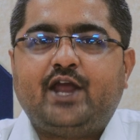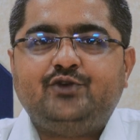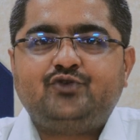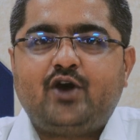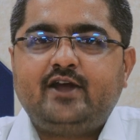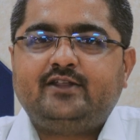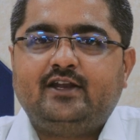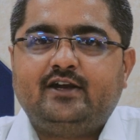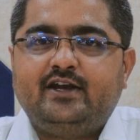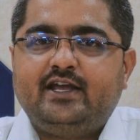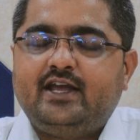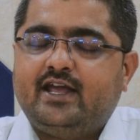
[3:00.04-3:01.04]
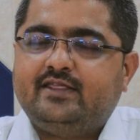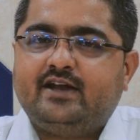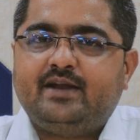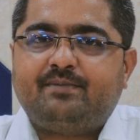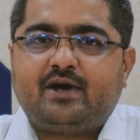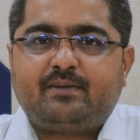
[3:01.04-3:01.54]
can enjoy the learning in
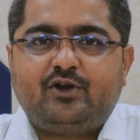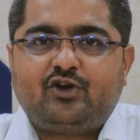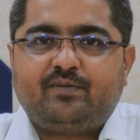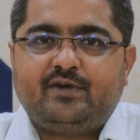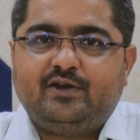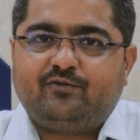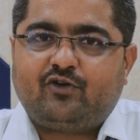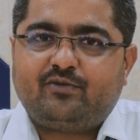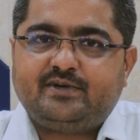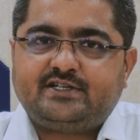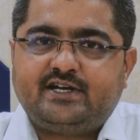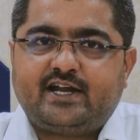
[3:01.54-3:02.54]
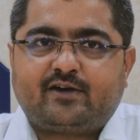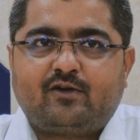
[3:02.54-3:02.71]
the Department of Information